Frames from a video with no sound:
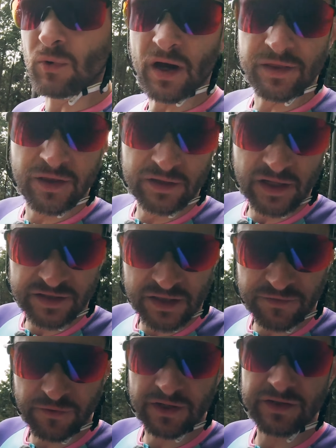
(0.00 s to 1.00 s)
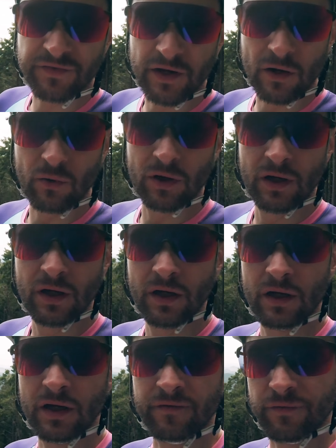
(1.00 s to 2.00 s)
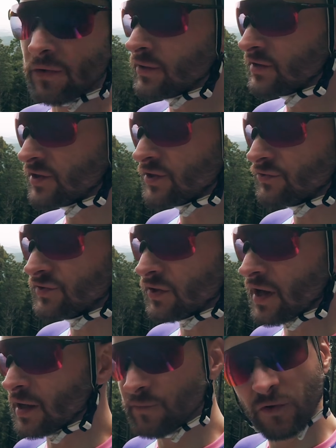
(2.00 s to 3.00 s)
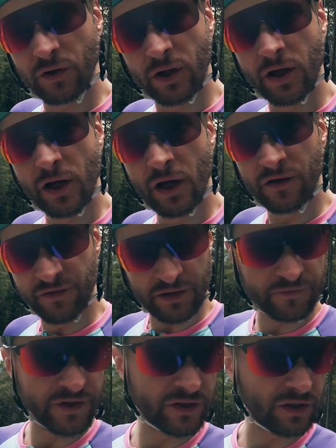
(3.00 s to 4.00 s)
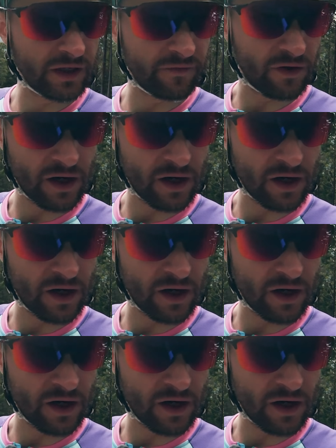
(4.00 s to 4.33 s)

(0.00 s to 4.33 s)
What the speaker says: I think that's it for this video. If you found this interesting and helpful, feel free to leave a